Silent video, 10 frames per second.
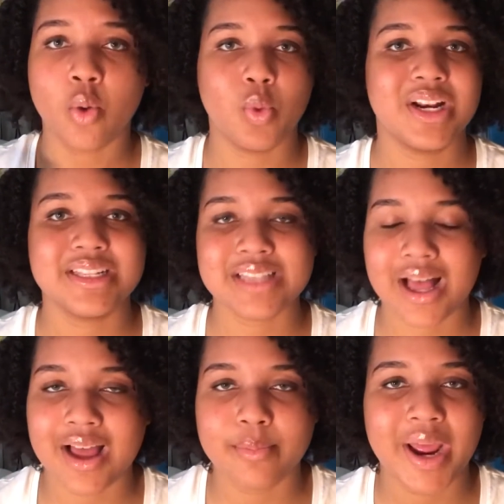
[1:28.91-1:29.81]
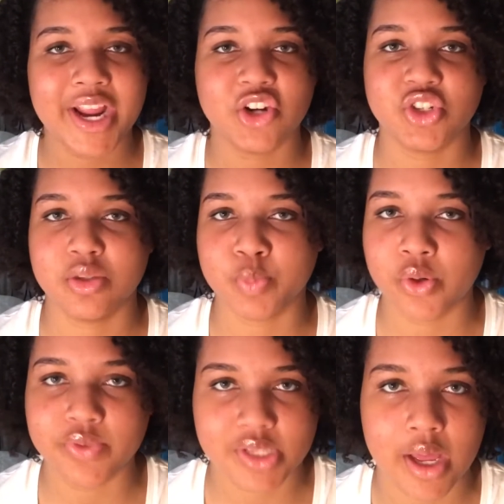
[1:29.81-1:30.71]
When it's hot, my hair just
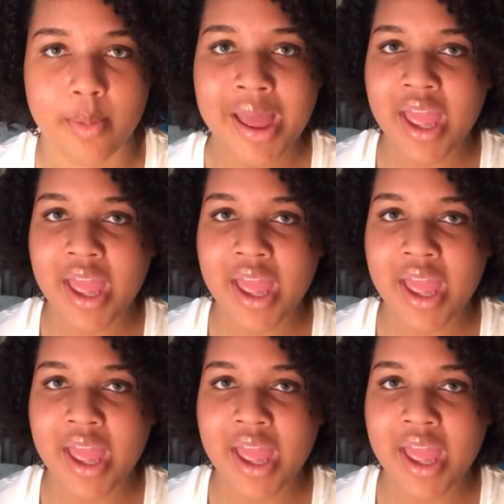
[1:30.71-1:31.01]
poofs up.